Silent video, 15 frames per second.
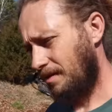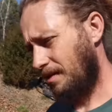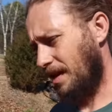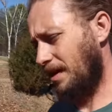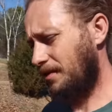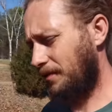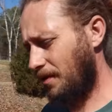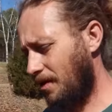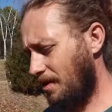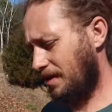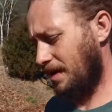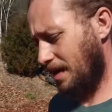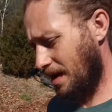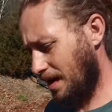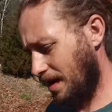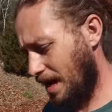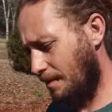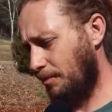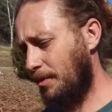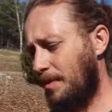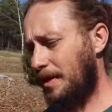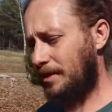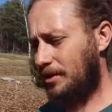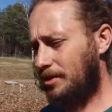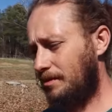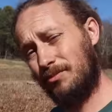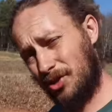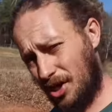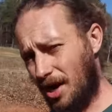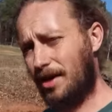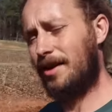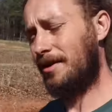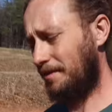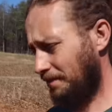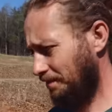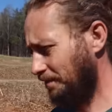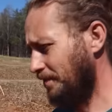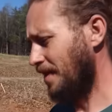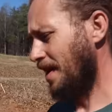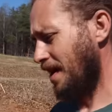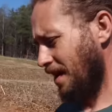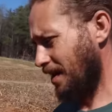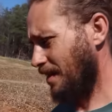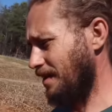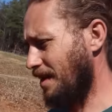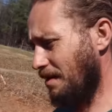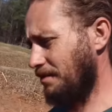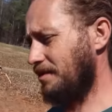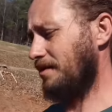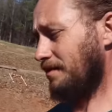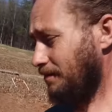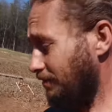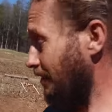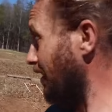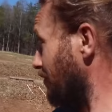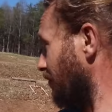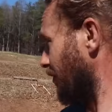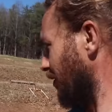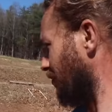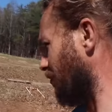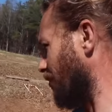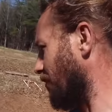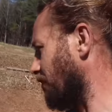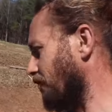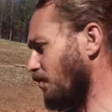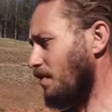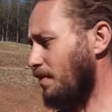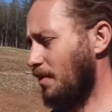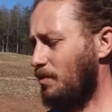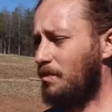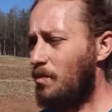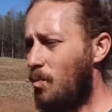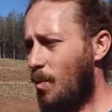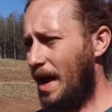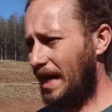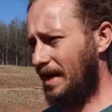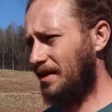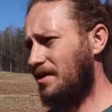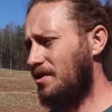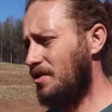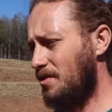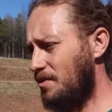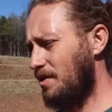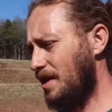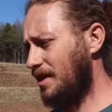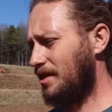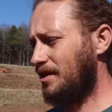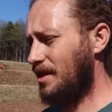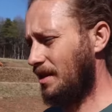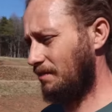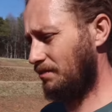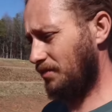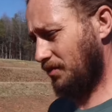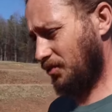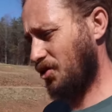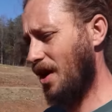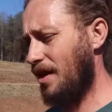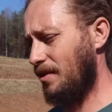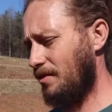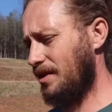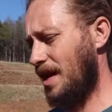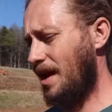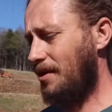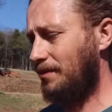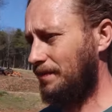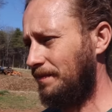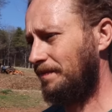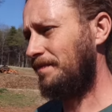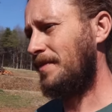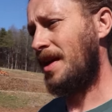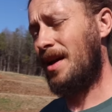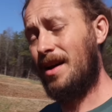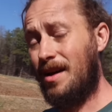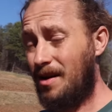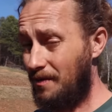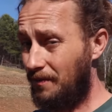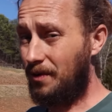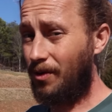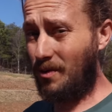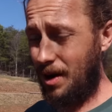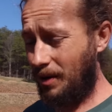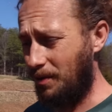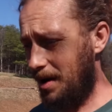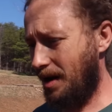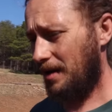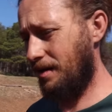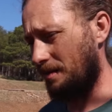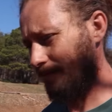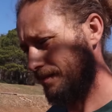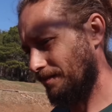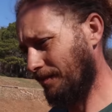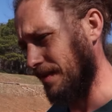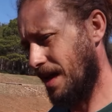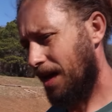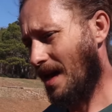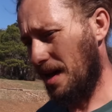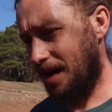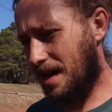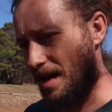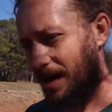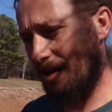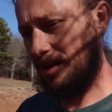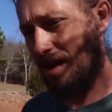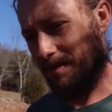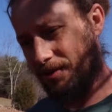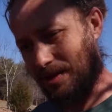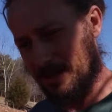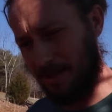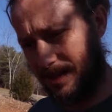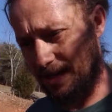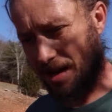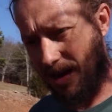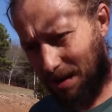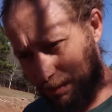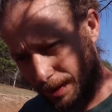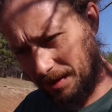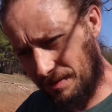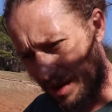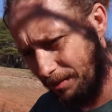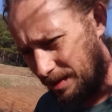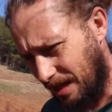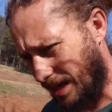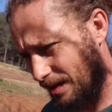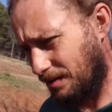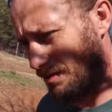Thanks for all the uh, implements, Chuck. That was, that's really cool. We've been waiting to do this and try those out for quite a while. Uh, ever since, uh, I believe that was like